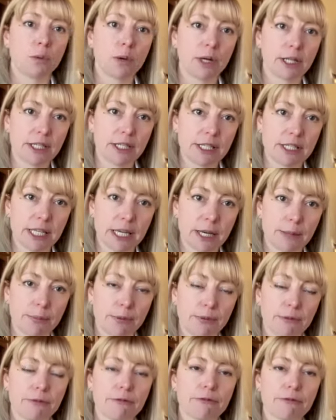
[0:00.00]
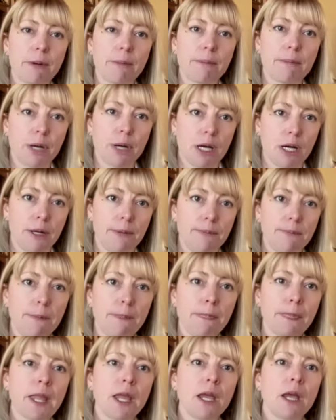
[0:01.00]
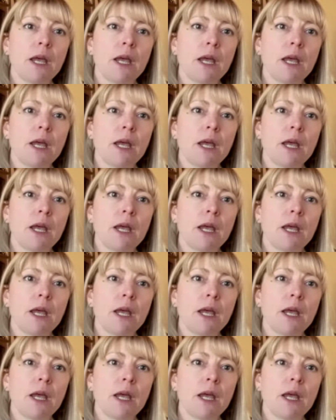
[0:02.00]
one sip from mom